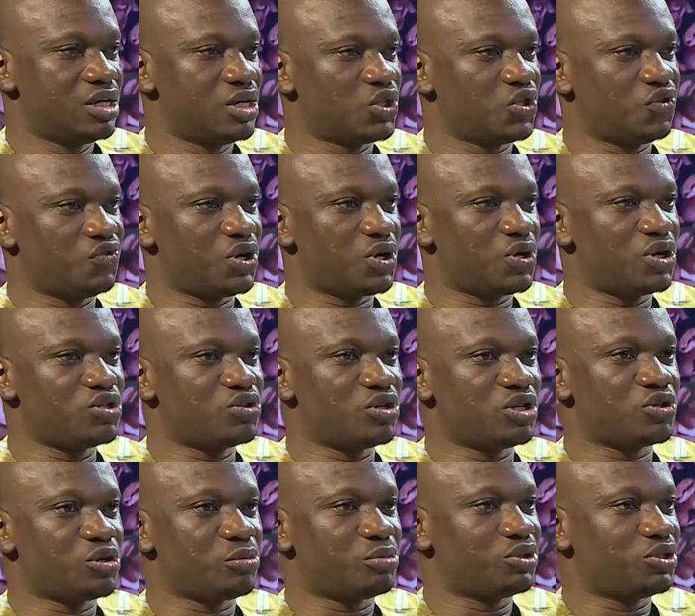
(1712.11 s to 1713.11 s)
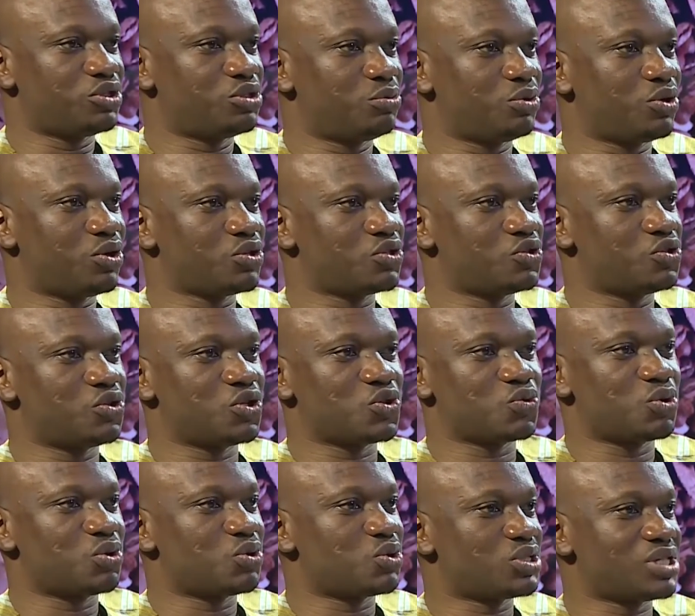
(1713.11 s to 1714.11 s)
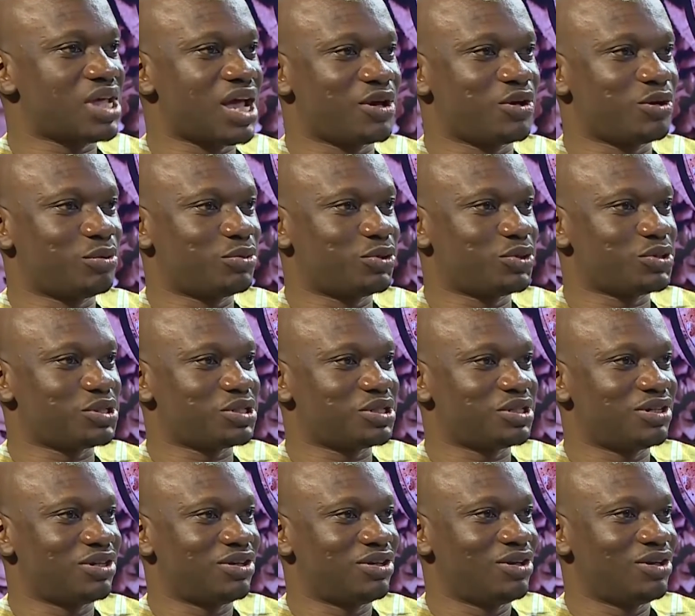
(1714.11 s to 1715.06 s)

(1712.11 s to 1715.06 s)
So if you're going to entrepreneurship because you just want to sack your boss,